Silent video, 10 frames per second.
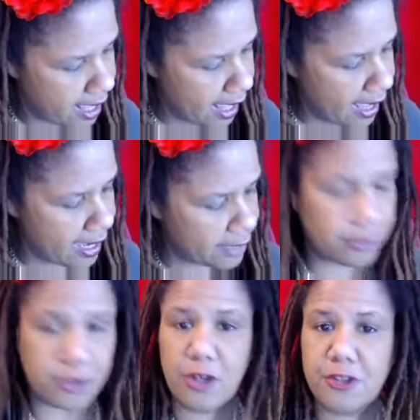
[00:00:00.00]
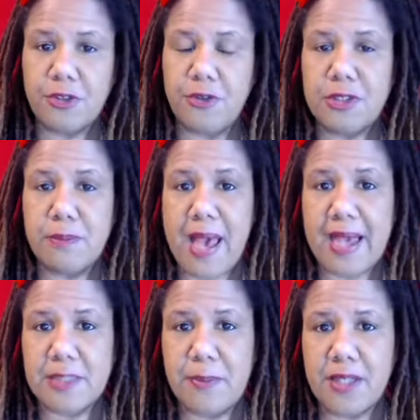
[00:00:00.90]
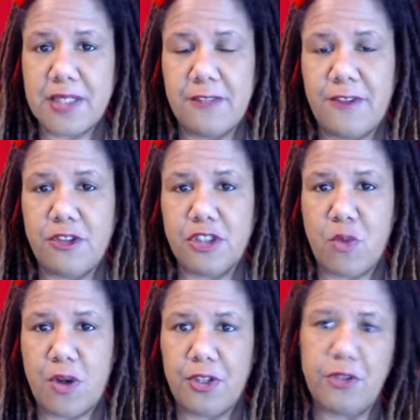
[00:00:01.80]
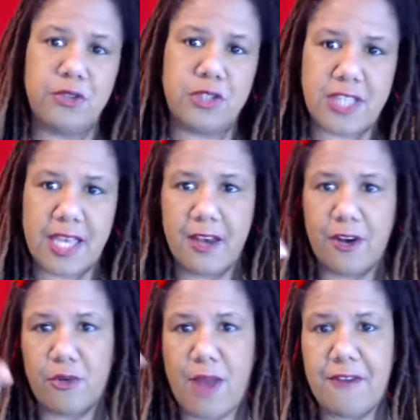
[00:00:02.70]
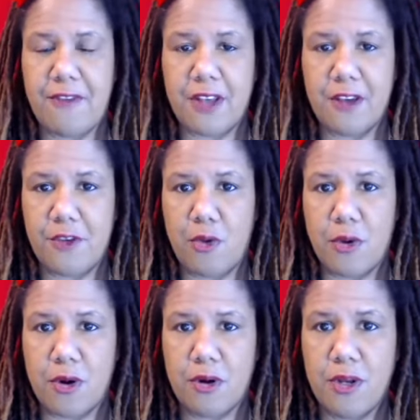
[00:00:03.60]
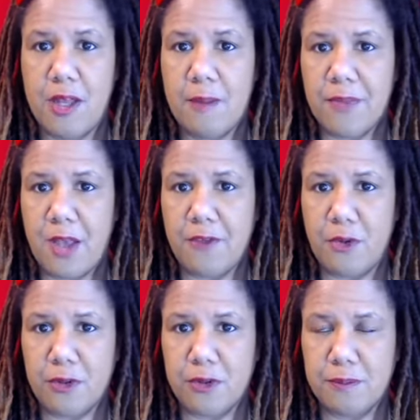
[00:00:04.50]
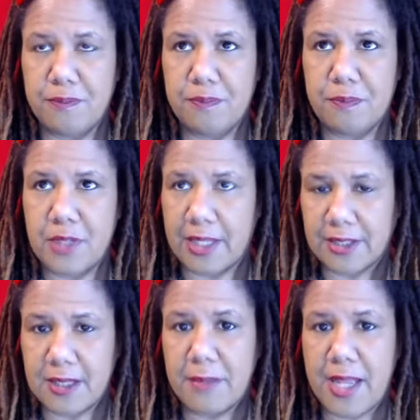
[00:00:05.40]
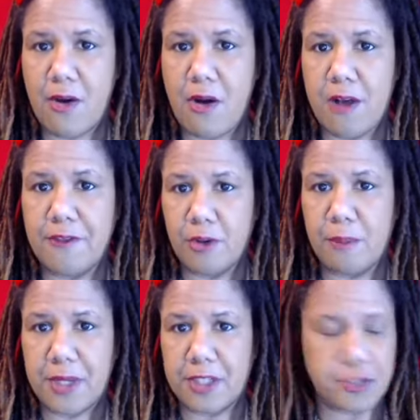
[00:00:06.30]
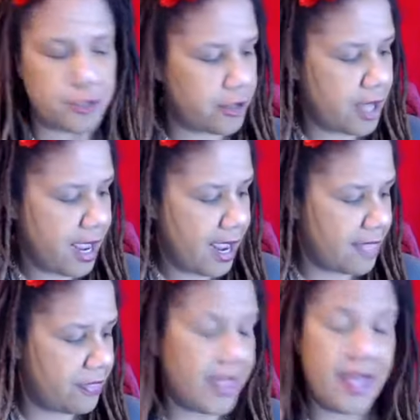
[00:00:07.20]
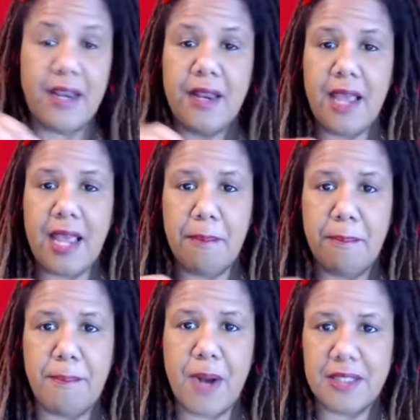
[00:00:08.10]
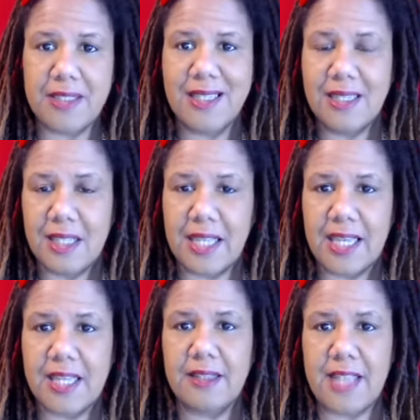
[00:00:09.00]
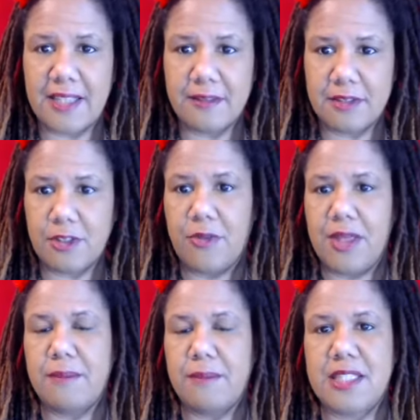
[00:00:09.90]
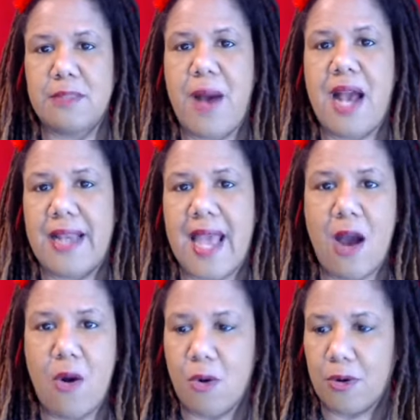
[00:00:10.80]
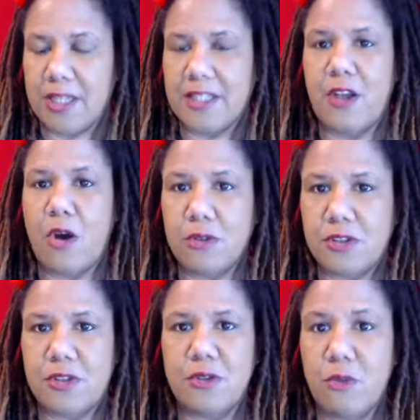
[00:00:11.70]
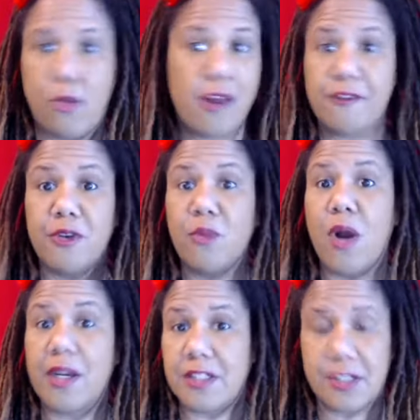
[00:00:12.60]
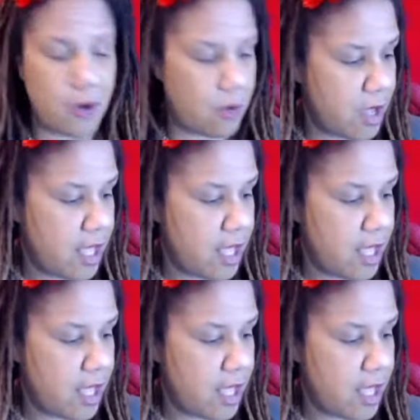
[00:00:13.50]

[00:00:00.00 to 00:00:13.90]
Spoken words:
And you can also use Max Buttons if you just want to use, say, a graphic of your like a thumbnail of your picture, and then a button link that that says buy now, or it goes to wherever you want it to go.